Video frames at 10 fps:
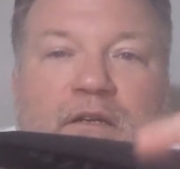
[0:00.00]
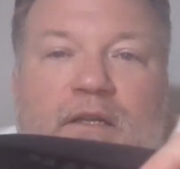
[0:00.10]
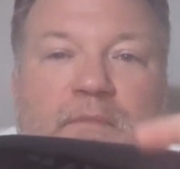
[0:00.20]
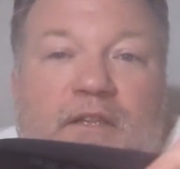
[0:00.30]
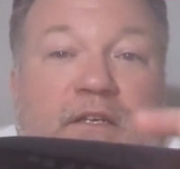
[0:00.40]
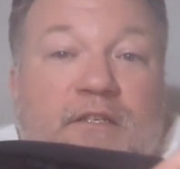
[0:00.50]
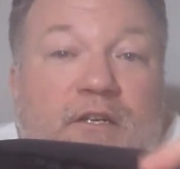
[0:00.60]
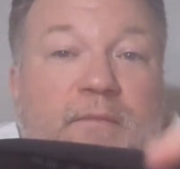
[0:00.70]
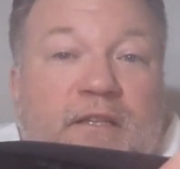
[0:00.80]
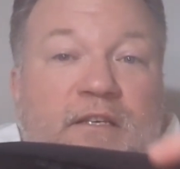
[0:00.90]
clip things
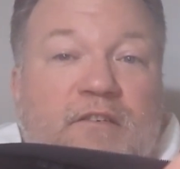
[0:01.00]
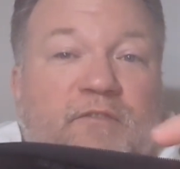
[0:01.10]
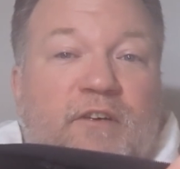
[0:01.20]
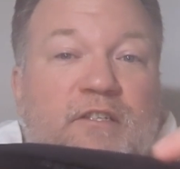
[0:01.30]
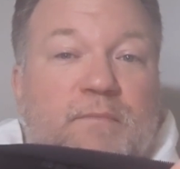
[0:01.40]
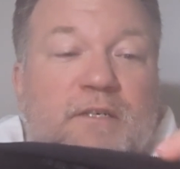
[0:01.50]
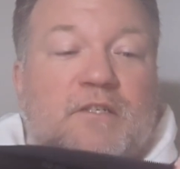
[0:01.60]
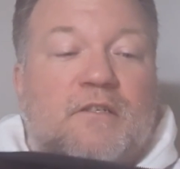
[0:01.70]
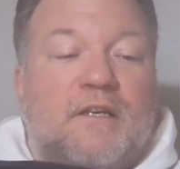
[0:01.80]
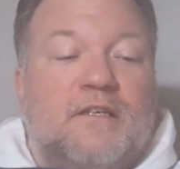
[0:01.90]
here, but these are very
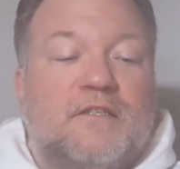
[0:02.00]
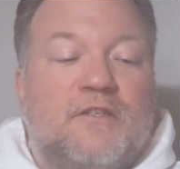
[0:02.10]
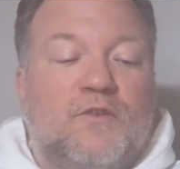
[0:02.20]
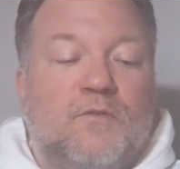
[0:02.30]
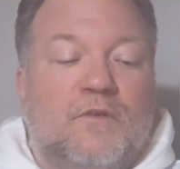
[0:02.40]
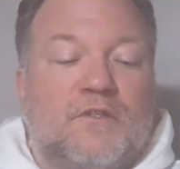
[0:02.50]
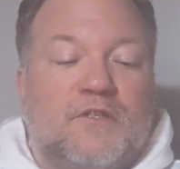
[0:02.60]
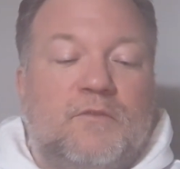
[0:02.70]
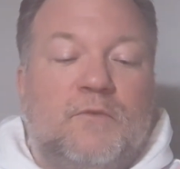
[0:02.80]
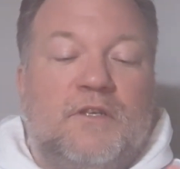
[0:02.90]
specialized tools.
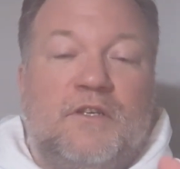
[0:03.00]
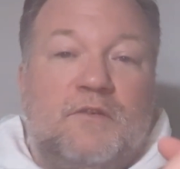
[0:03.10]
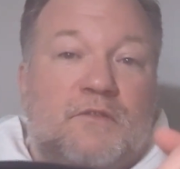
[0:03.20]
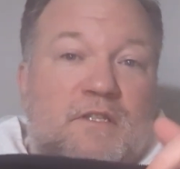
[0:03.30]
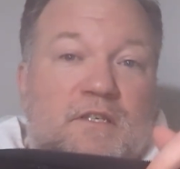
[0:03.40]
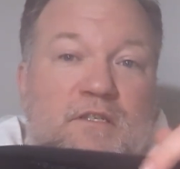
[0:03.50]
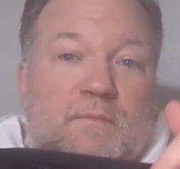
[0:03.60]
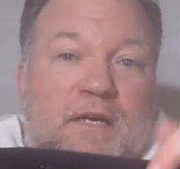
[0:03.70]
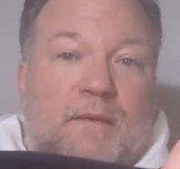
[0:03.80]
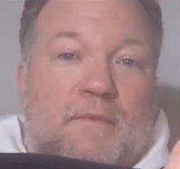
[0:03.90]
You wouldn't use these to
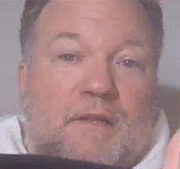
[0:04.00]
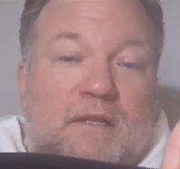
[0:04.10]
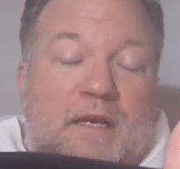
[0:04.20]
pop